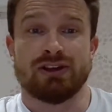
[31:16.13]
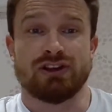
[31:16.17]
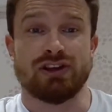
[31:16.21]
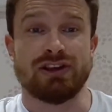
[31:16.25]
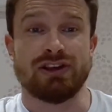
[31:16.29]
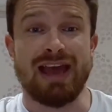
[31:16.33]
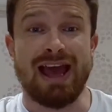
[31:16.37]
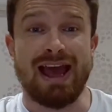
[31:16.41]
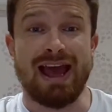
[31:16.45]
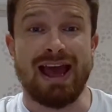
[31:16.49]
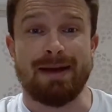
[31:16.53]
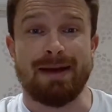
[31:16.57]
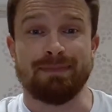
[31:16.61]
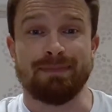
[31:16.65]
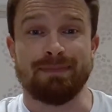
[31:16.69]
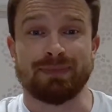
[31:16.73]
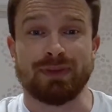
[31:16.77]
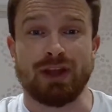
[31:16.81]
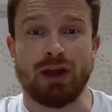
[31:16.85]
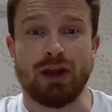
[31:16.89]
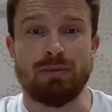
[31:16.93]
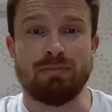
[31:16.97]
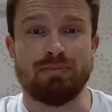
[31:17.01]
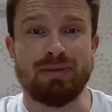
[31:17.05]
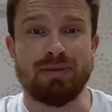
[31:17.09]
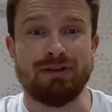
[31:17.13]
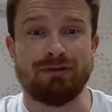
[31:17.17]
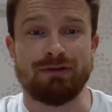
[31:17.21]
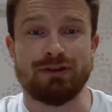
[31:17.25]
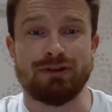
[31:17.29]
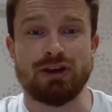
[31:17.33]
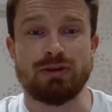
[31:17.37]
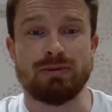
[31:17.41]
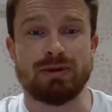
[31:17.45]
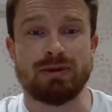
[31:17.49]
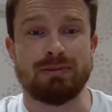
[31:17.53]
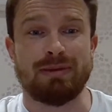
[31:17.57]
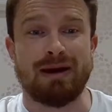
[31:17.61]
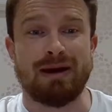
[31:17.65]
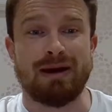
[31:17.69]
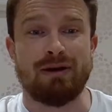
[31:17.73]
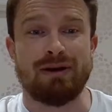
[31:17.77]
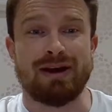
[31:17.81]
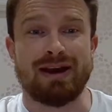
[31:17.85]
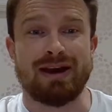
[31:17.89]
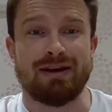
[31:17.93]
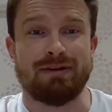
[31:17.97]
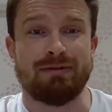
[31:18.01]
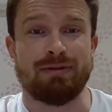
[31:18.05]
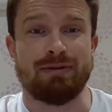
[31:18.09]
So yeah, I'm a bit fuming
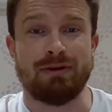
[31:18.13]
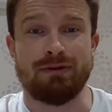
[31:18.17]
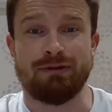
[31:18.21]
about it.